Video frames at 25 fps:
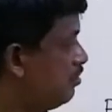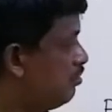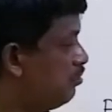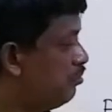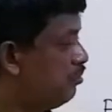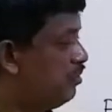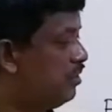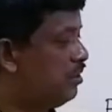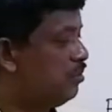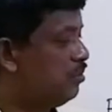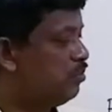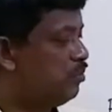
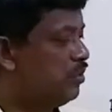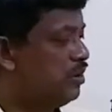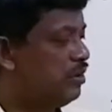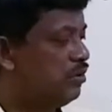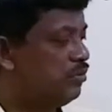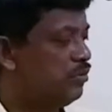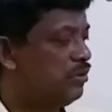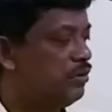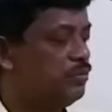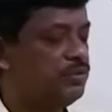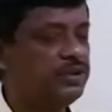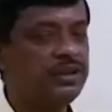1 point
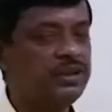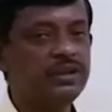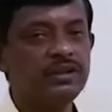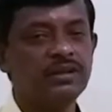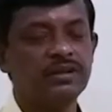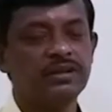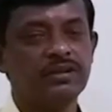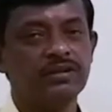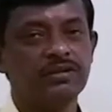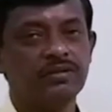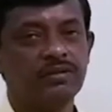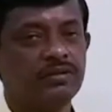will be
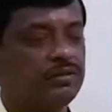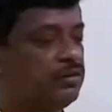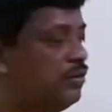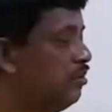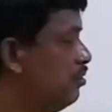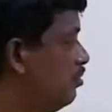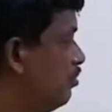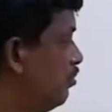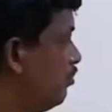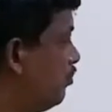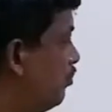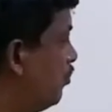
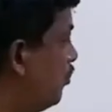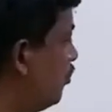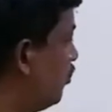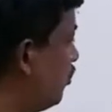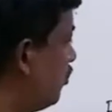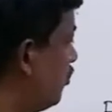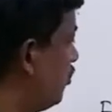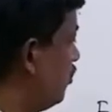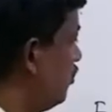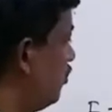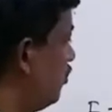4.